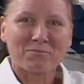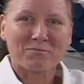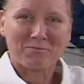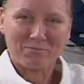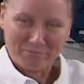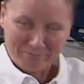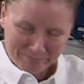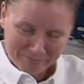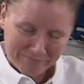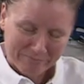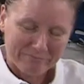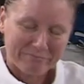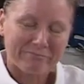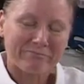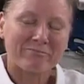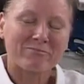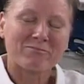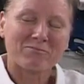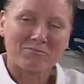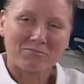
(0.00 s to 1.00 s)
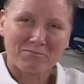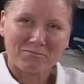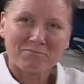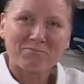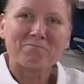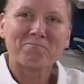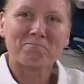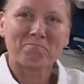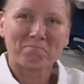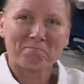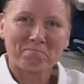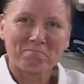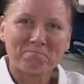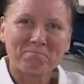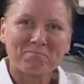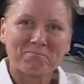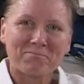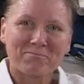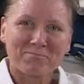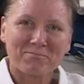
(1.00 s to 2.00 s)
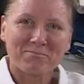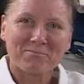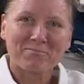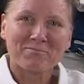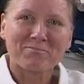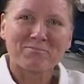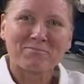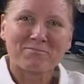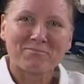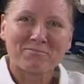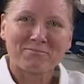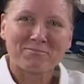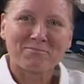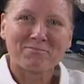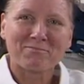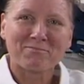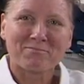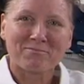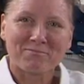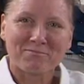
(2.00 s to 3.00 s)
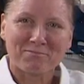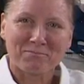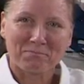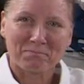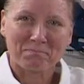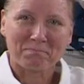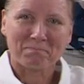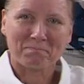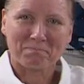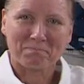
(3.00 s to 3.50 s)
[no speech]